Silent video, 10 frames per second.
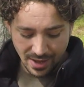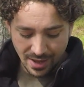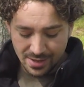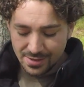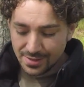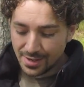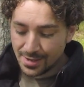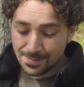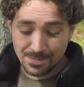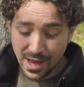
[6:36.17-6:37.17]
and
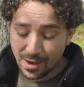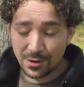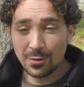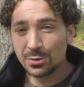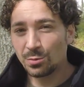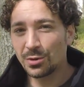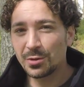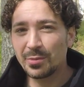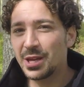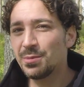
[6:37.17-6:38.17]
yeah, and I was one of
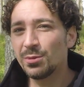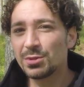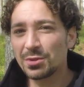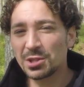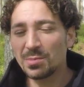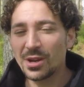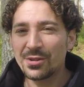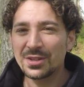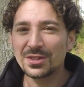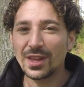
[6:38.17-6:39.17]
the people to
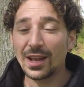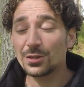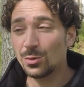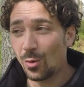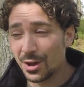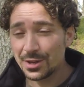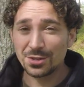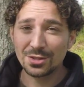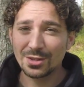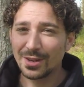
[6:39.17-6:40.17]
experience that
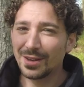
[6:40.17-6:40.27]
twice.